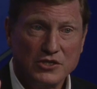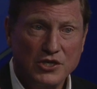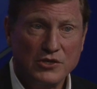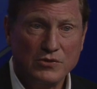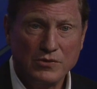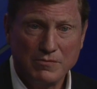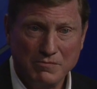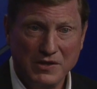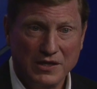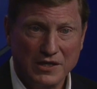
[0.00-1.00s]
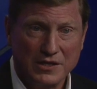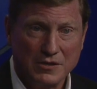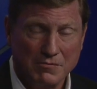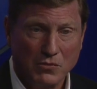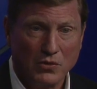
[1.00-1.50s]
2 million
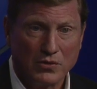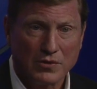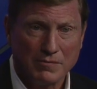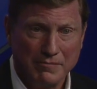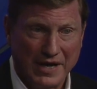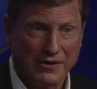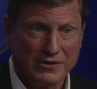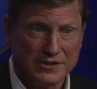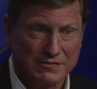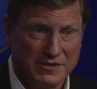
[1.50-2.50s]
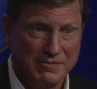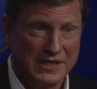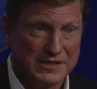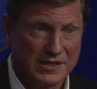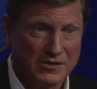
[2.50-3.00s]
more barrels of
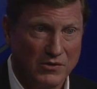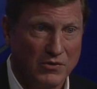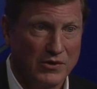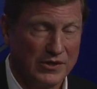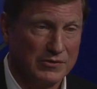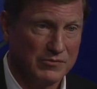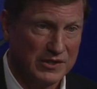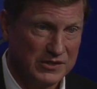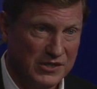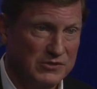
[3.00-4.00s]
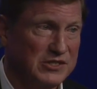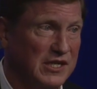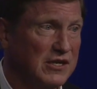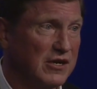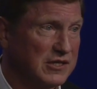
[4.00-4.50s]
domestic oil,
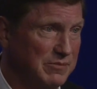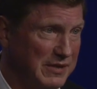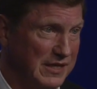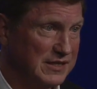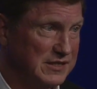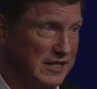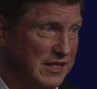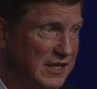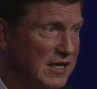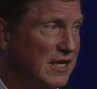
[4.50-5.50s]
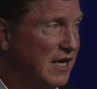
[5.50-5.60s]
reducing our dependency